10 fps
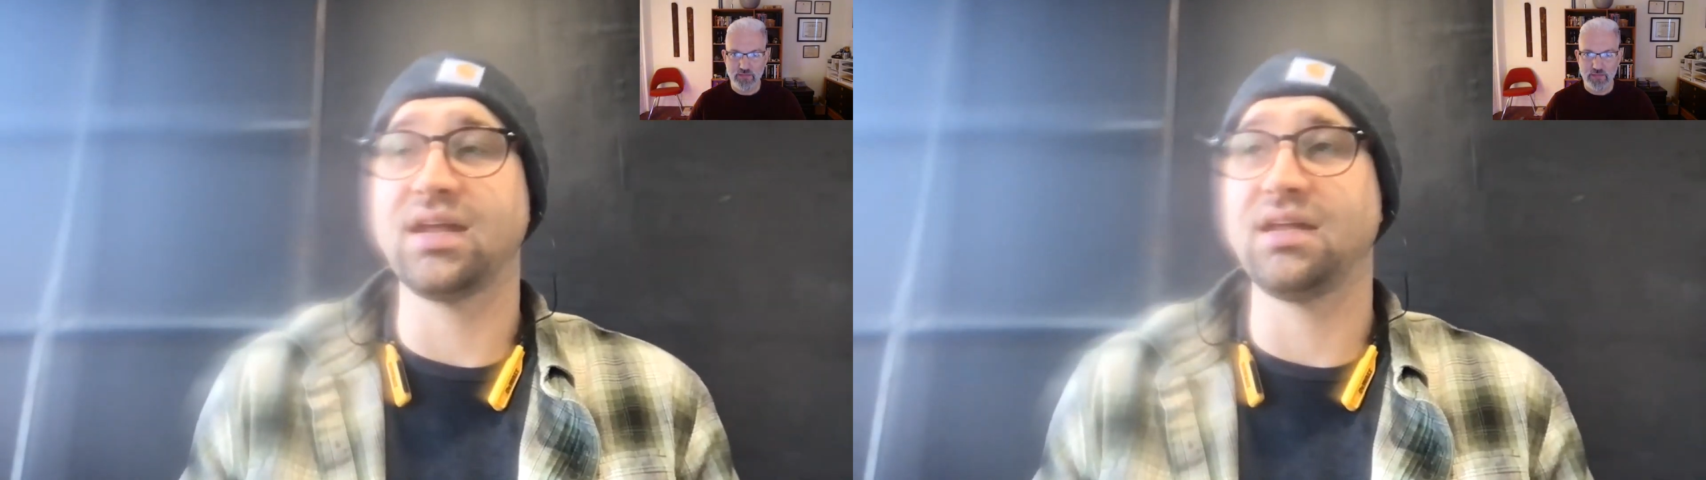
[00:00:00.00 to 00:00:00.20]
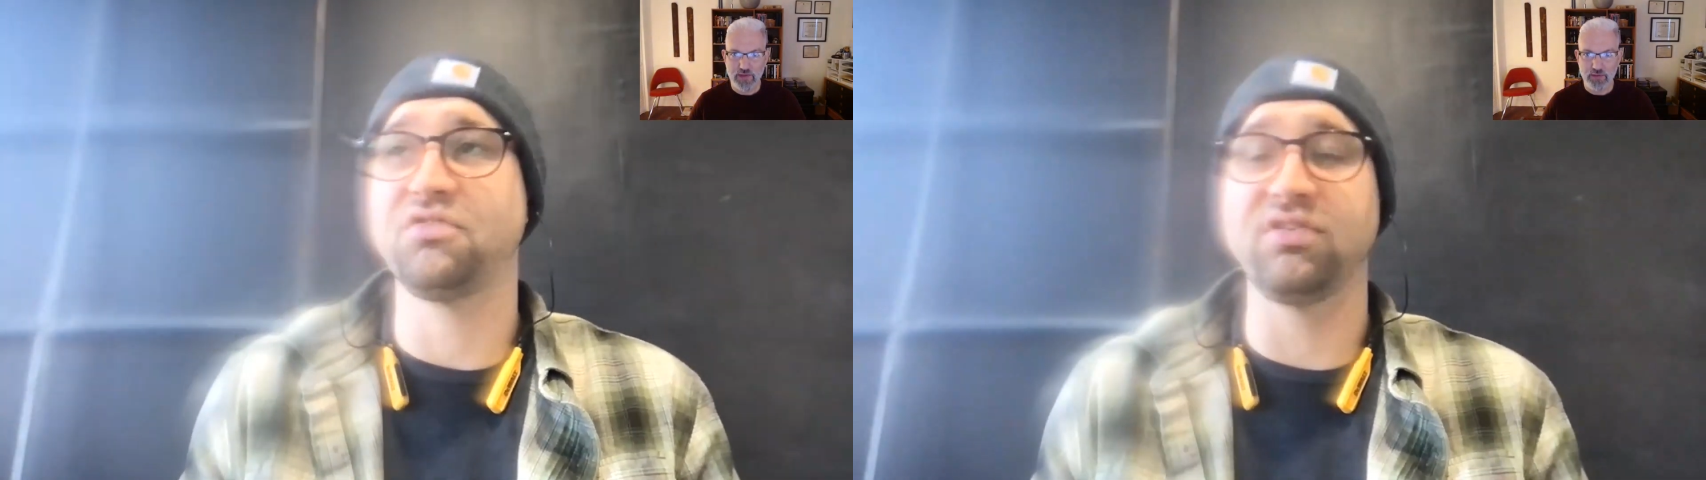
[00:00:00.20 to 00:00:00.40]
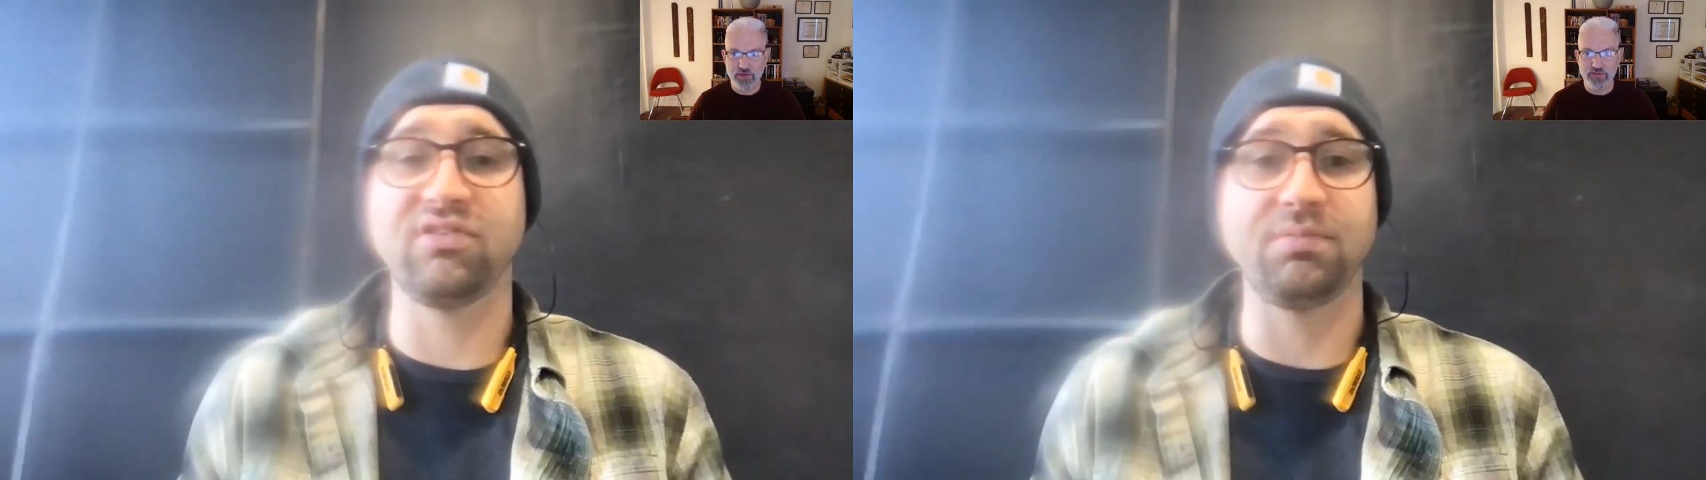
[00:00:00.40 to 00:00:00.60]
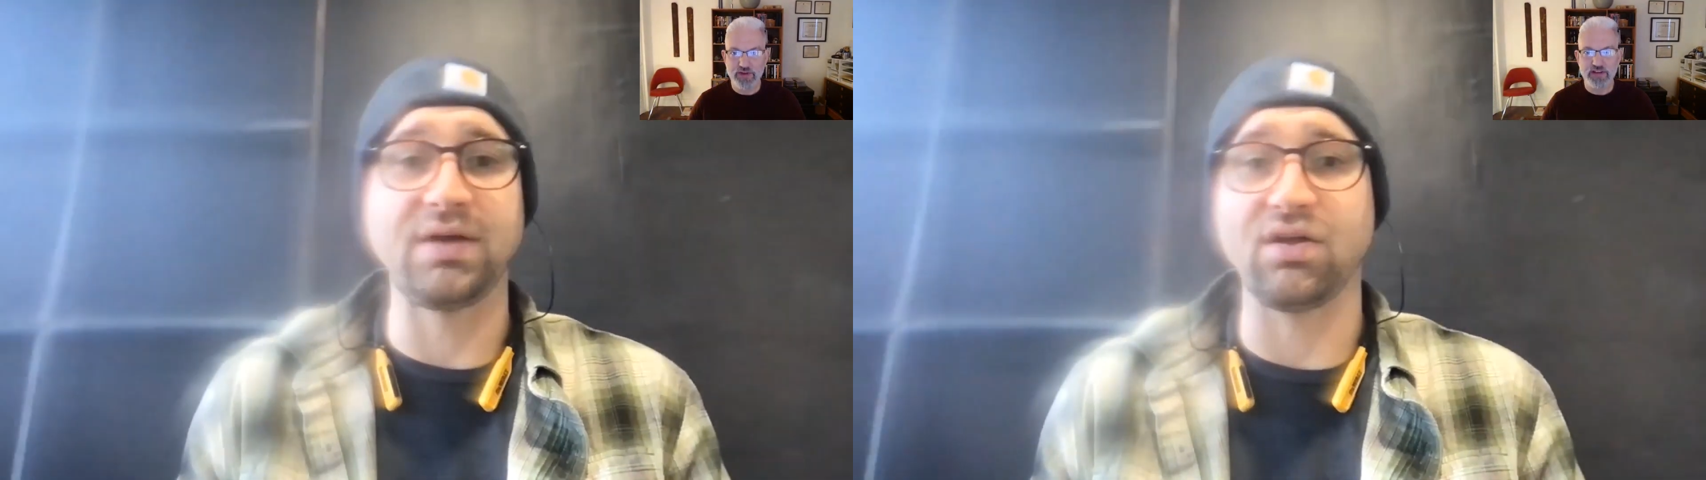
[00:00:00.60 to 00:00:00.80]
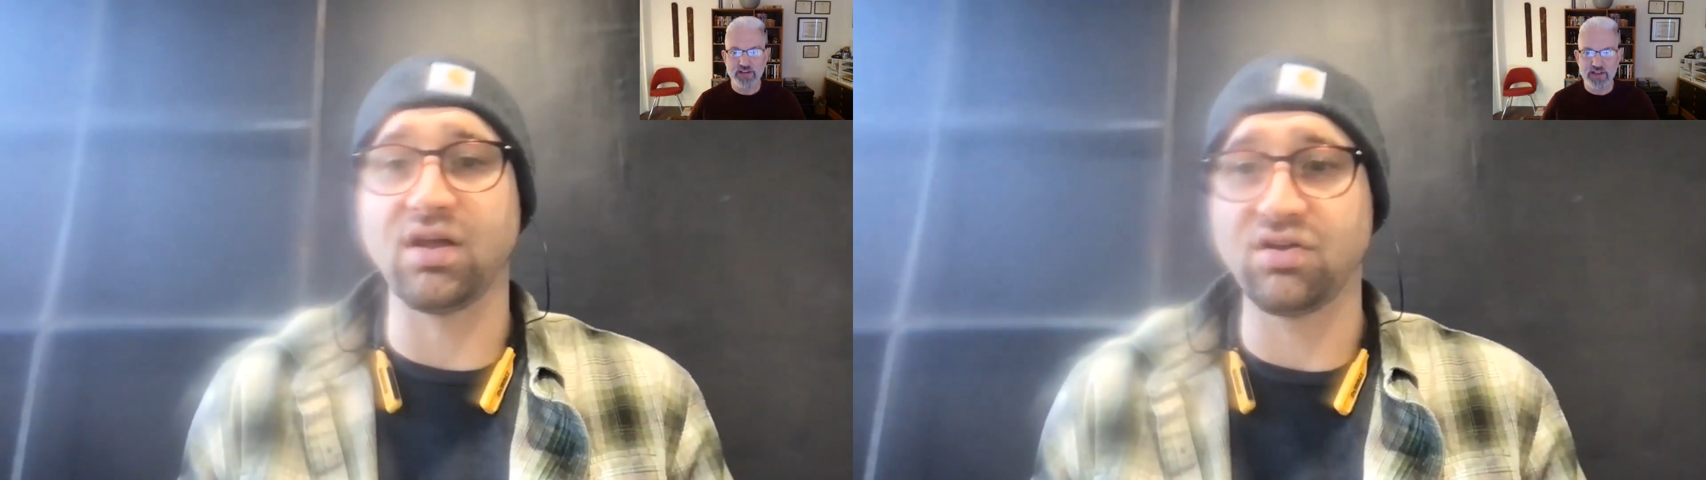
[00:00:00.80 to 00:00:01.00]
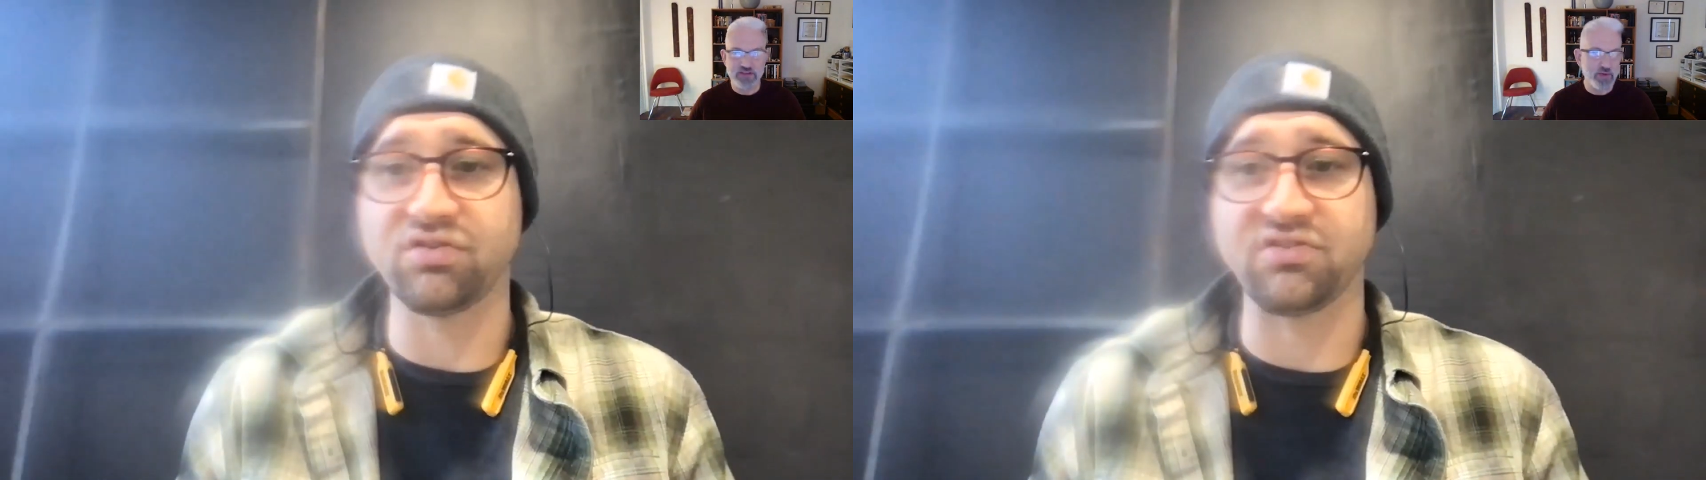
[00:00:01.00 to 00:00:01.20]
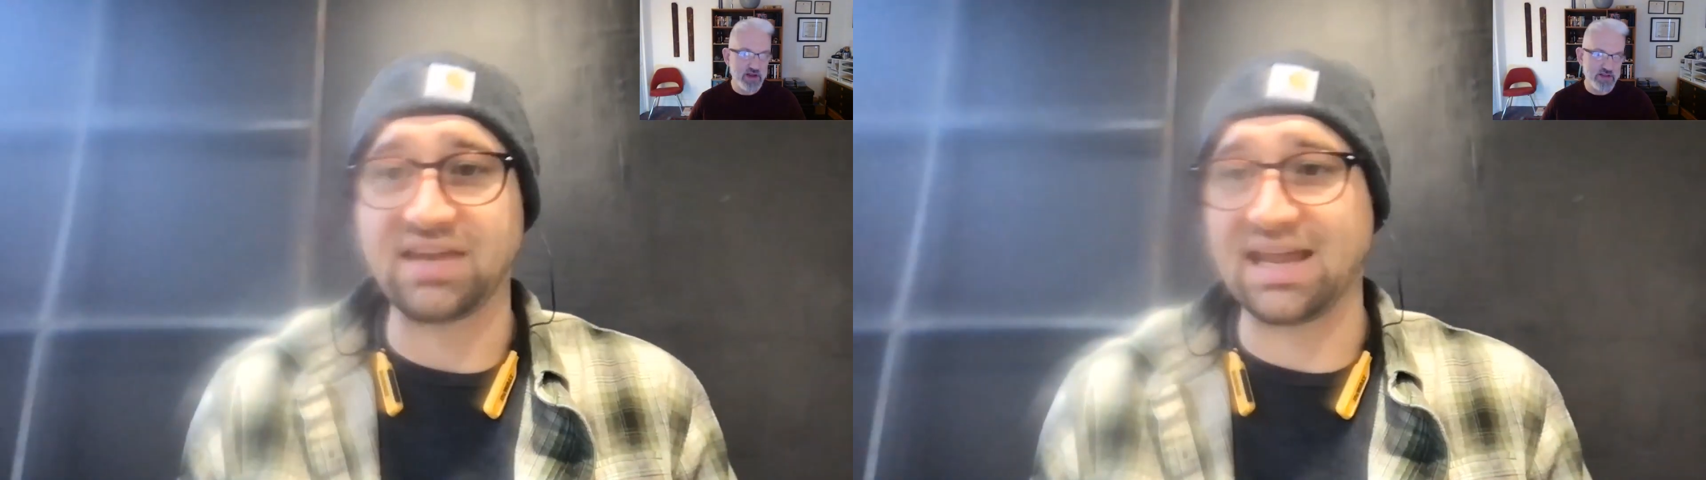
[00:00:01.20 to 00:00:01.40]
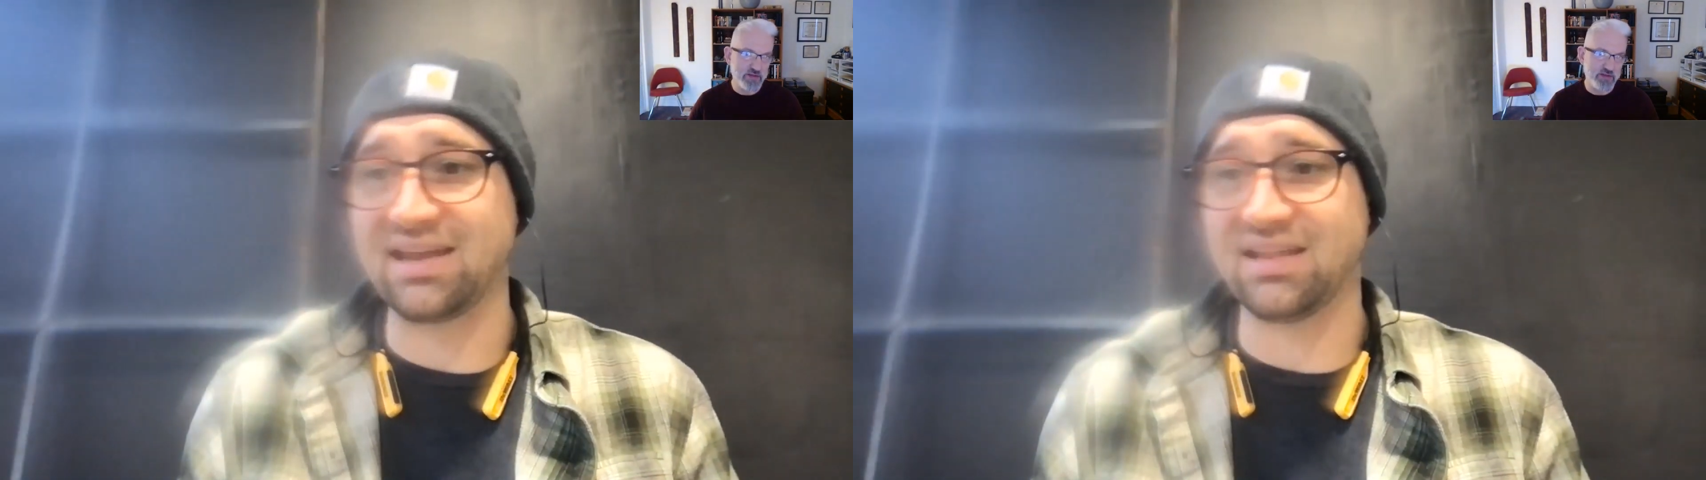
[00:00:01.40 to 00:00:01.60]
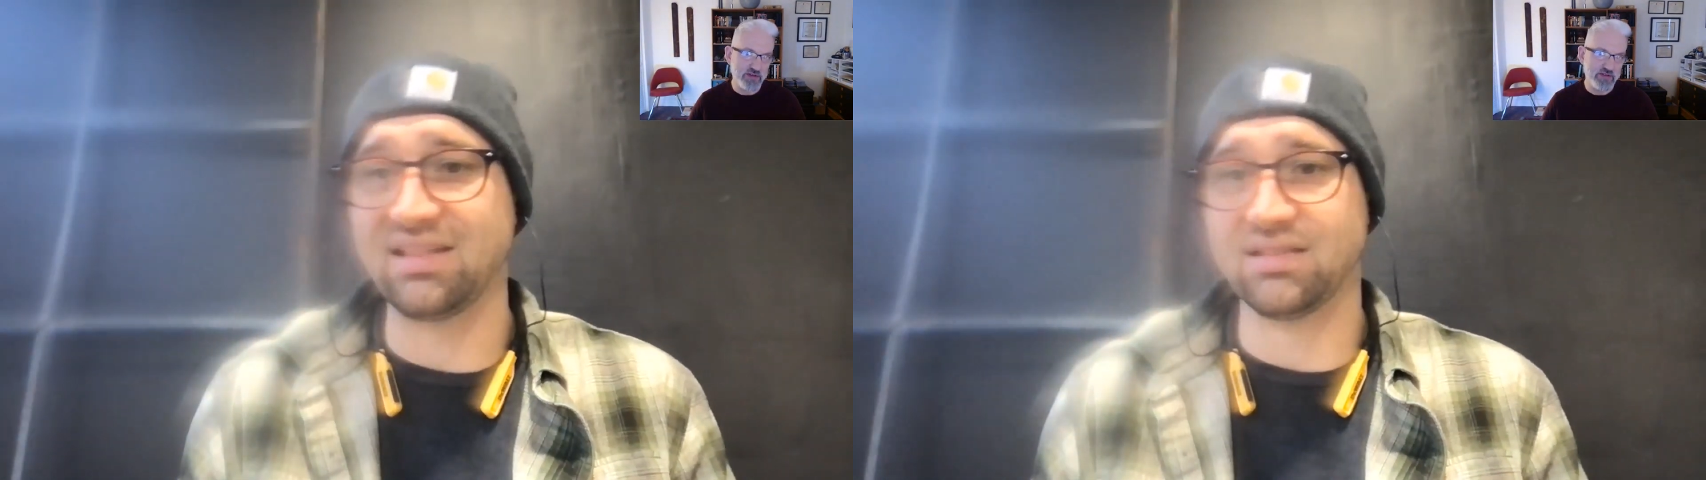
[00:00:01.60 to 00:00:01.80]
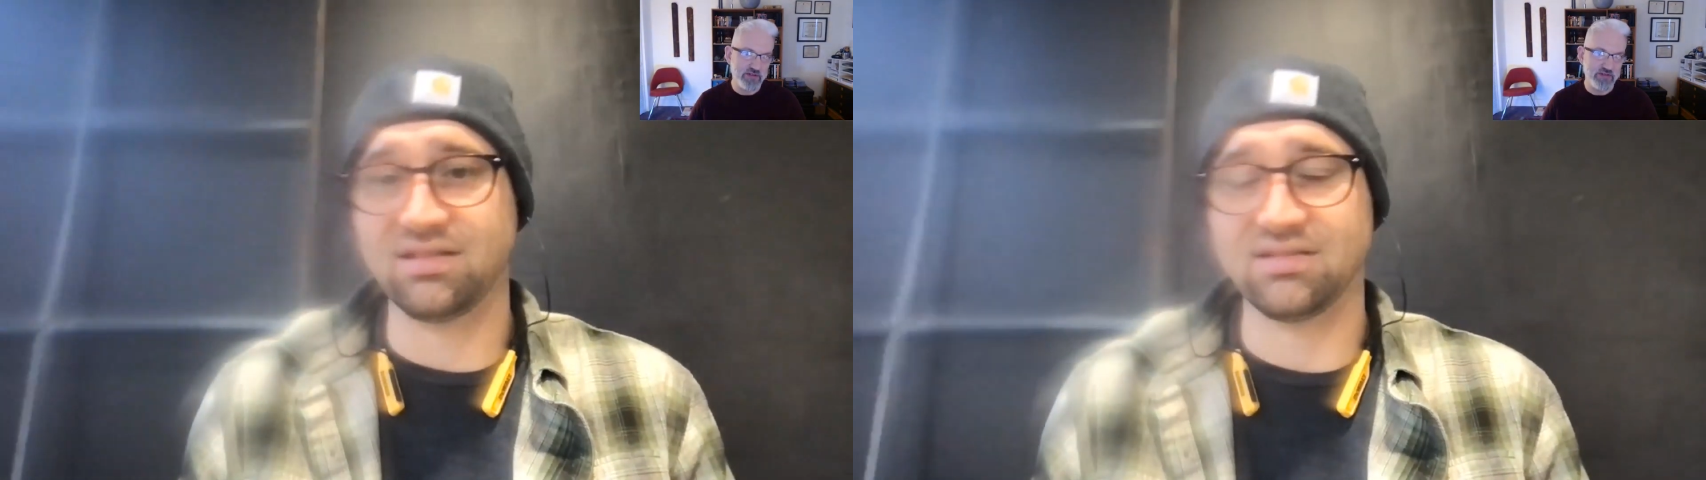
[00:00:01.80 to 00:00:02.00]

it's just about understanding.